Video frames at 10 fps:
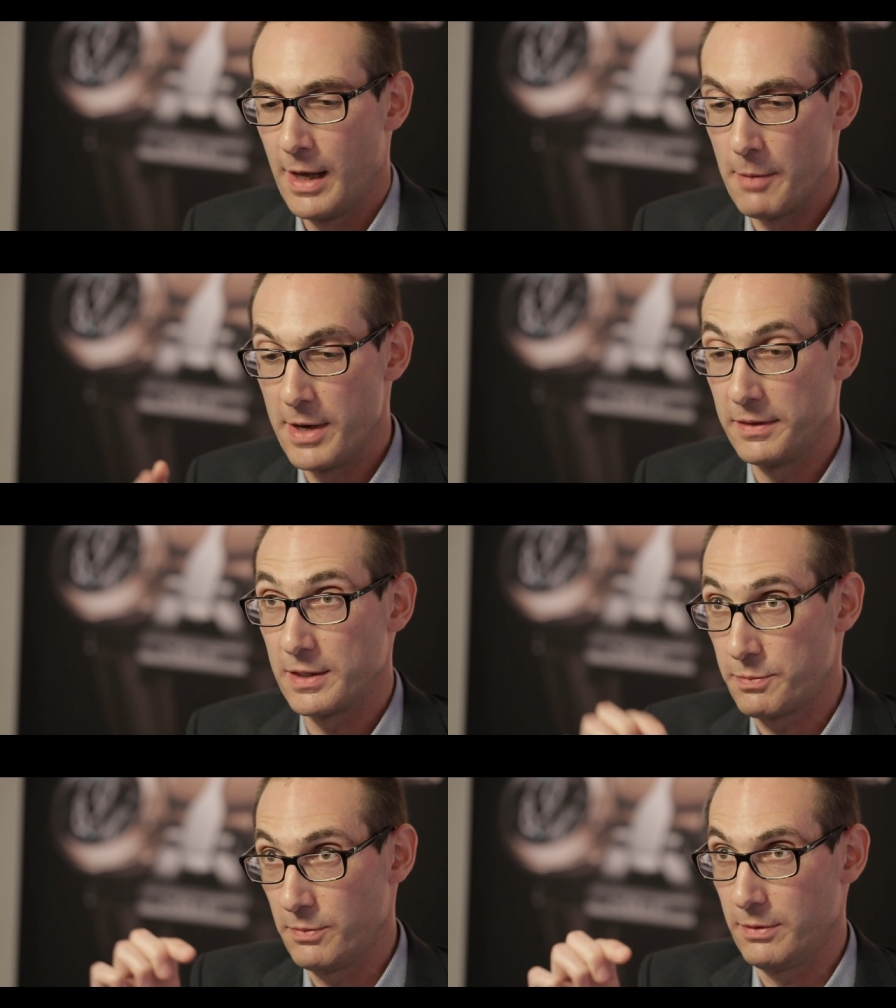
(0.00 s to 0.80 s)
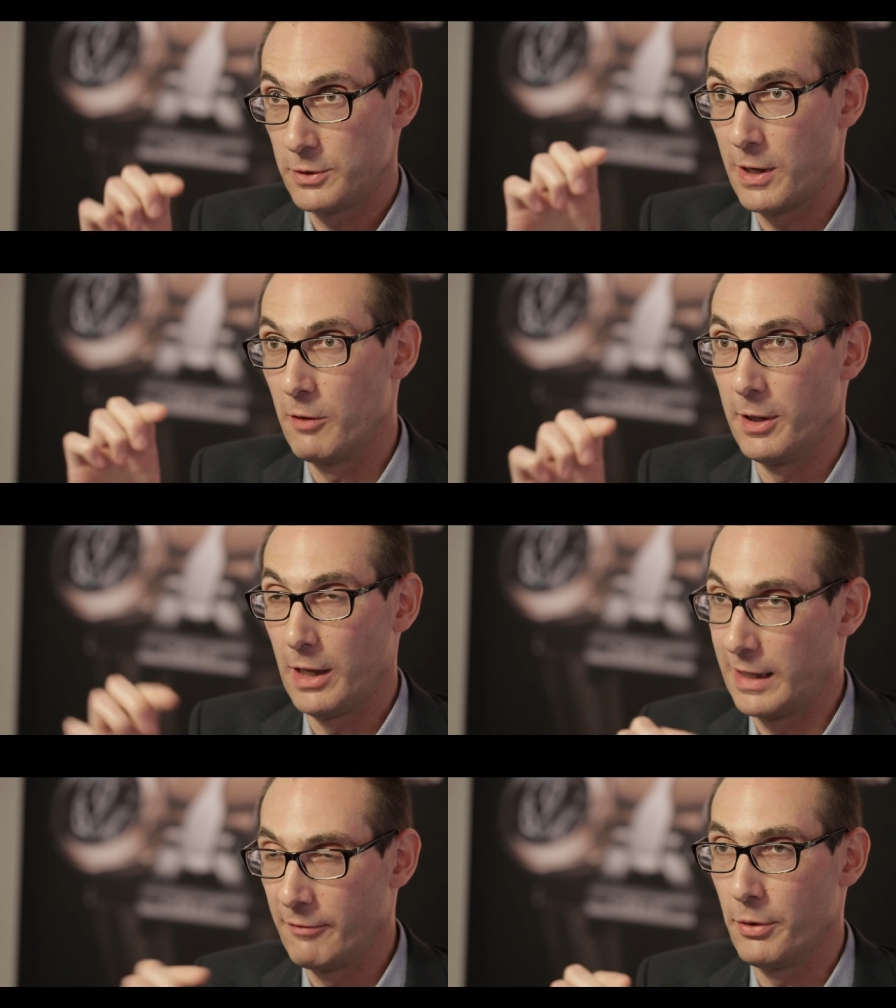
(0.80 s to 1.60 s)
I made this
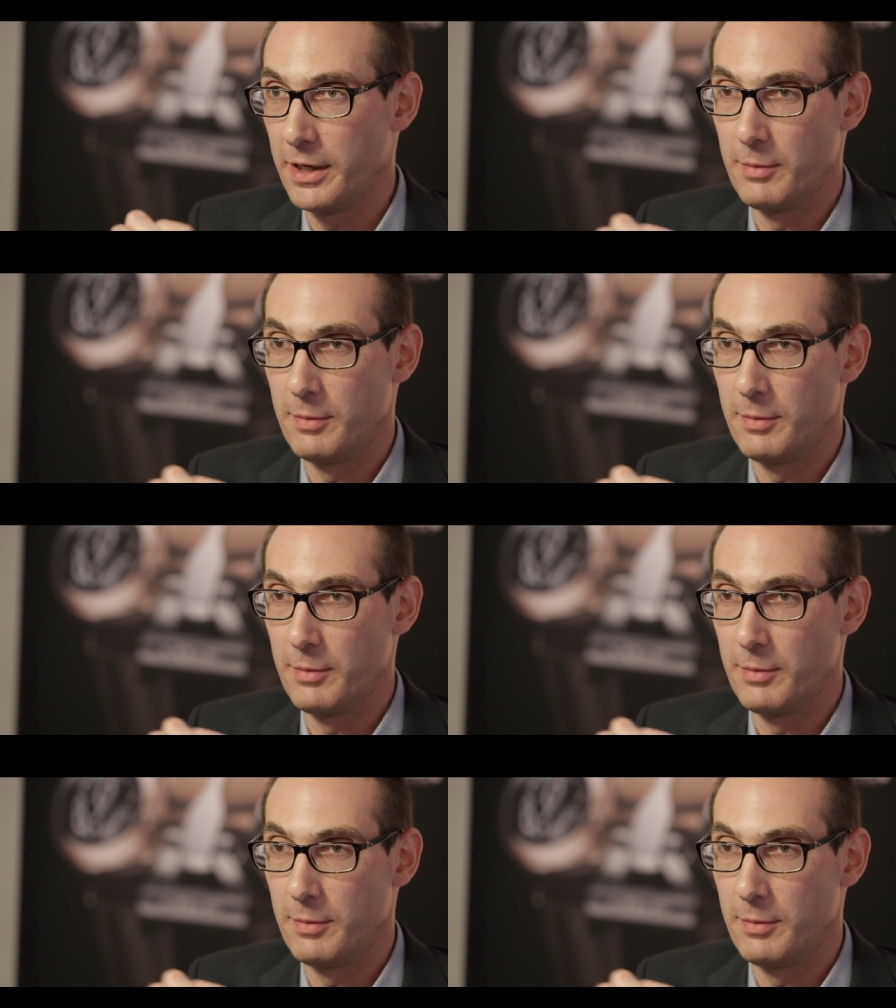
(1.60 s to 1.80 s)
11.8